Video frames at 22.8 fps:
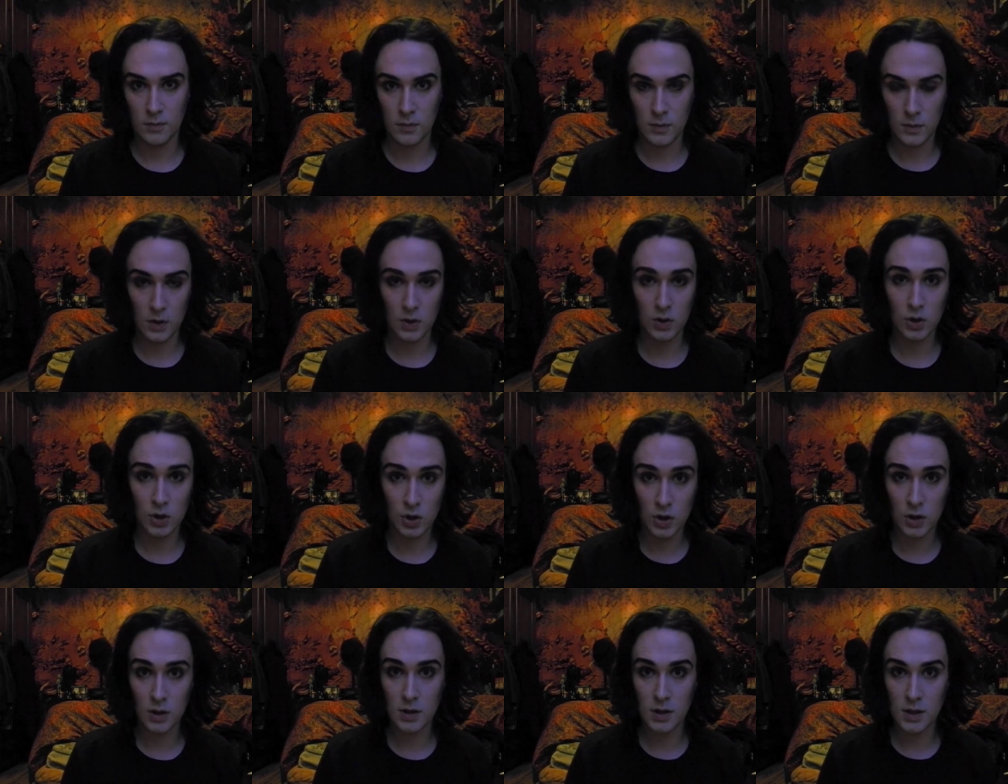you
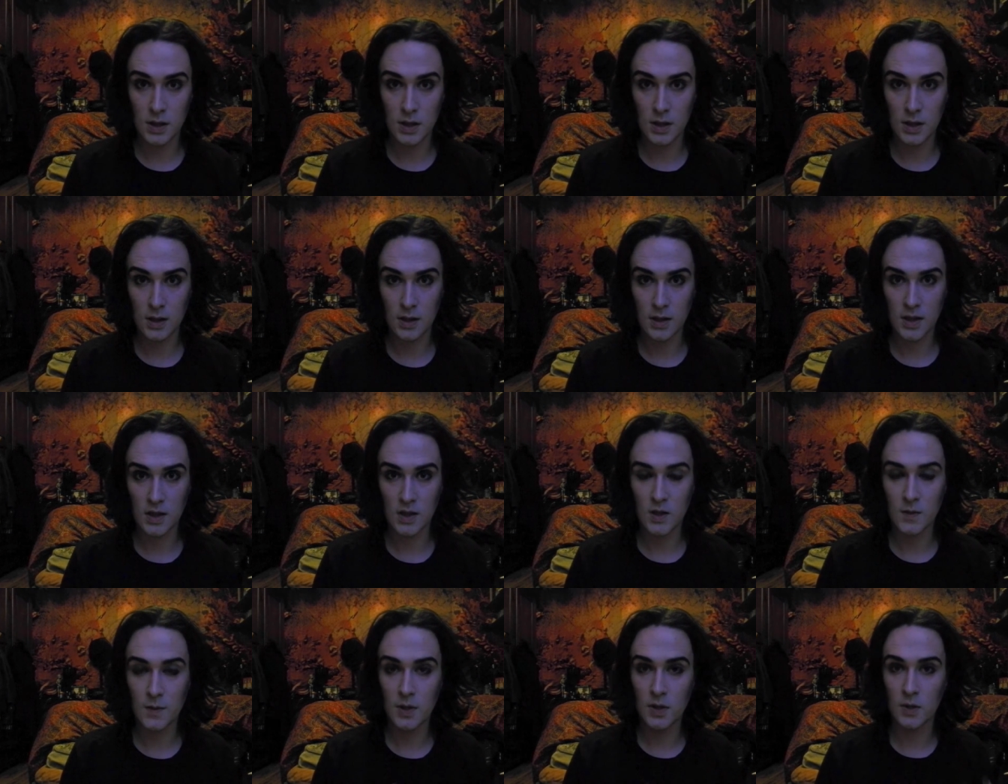should do,
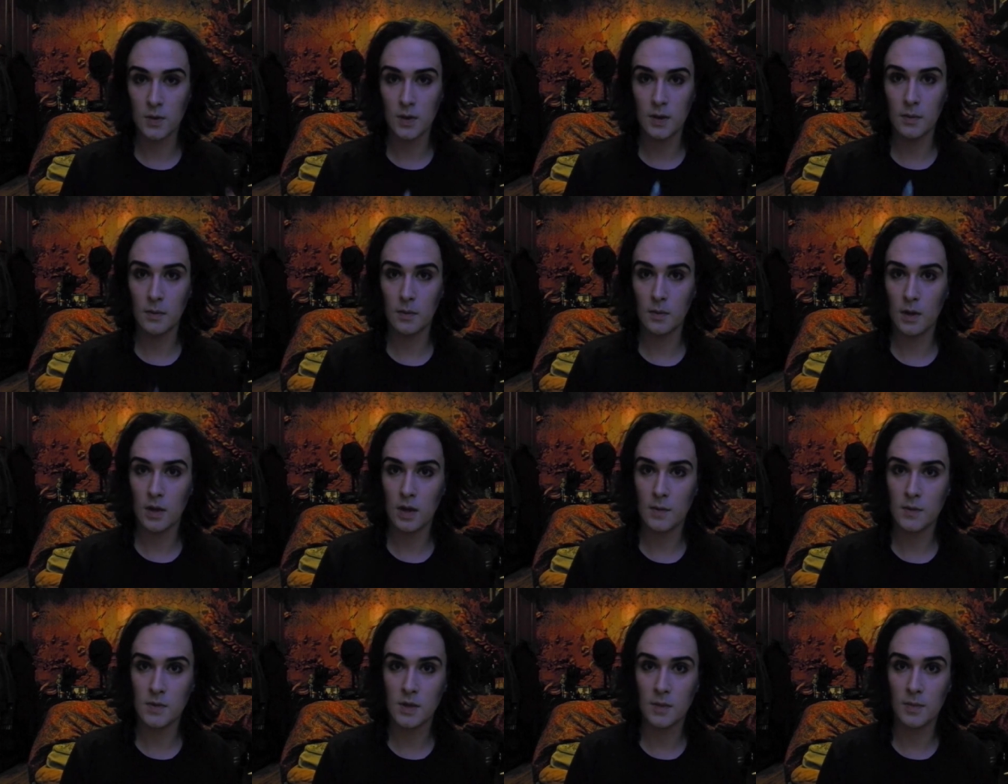especially when it
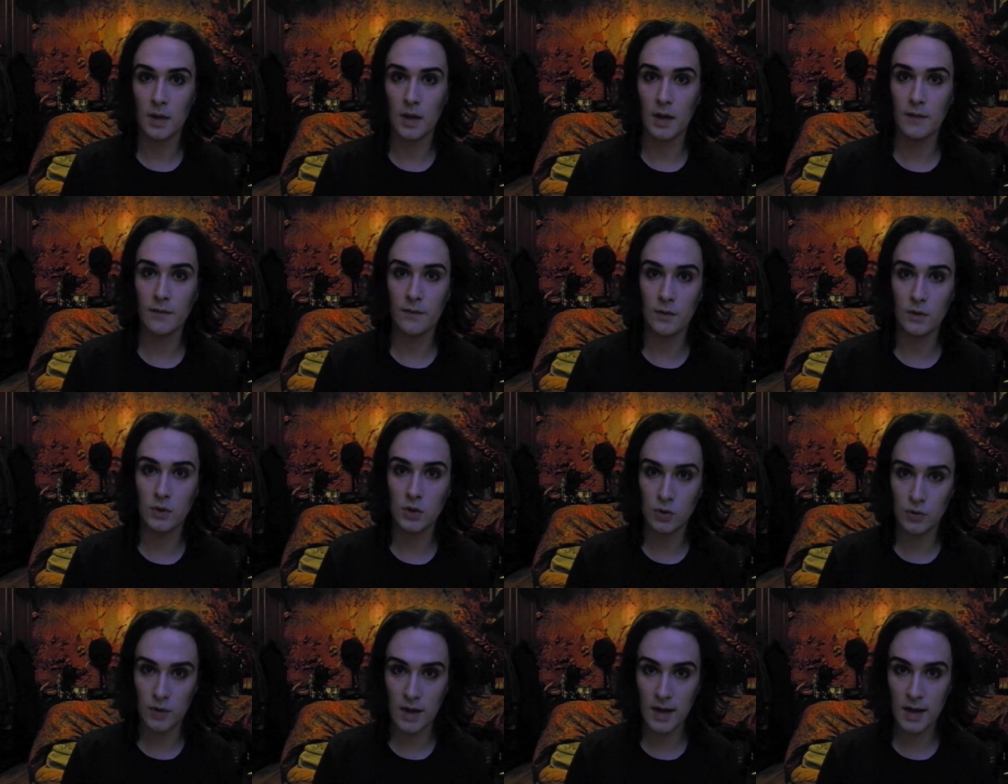comes to applying for
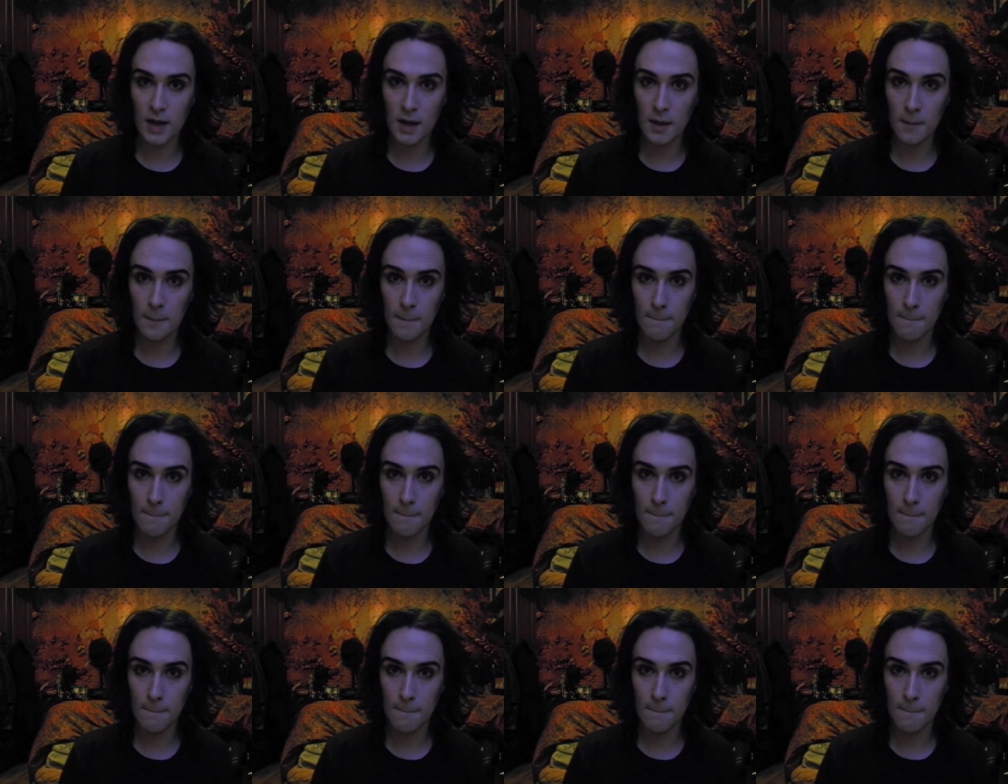trad hair,